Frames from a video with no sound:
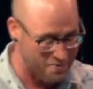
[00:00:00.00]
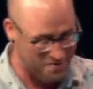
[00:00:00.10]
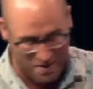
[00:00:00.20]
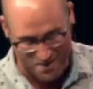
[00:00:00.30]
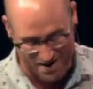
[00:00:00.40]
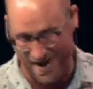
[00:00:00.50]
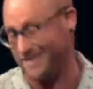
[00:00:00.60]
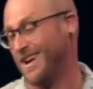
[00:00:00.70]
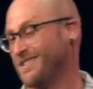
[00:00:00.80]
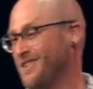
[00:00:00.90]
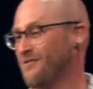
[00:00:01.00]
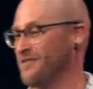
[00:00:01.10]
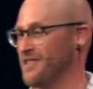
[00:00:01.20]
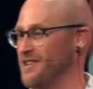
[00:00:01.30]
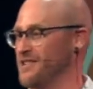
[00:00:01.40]
we've all been in that text
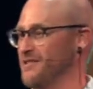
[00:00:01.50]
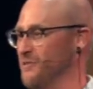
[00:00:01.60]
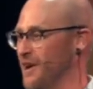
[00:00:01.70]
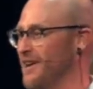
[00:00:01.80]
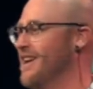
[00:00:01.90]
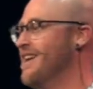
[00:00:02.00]
conversation where